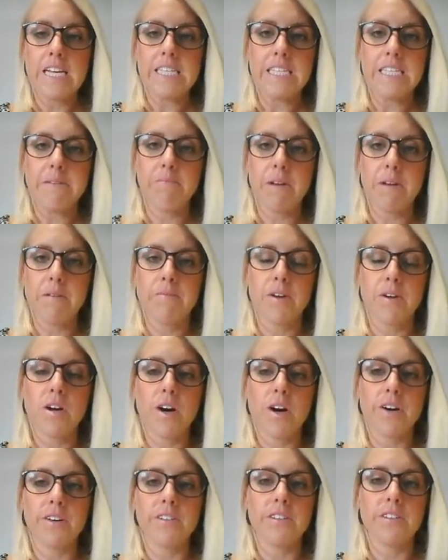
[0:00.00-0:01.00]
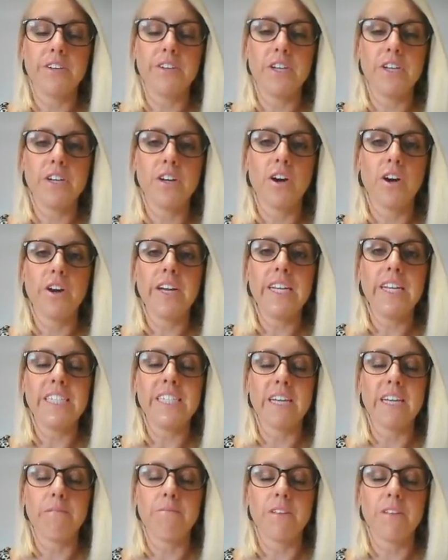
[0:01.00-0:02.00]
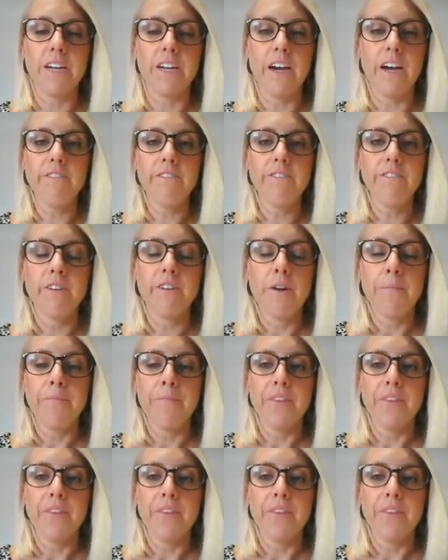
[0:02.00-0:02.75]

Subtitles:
simply because for you to go in depth enough,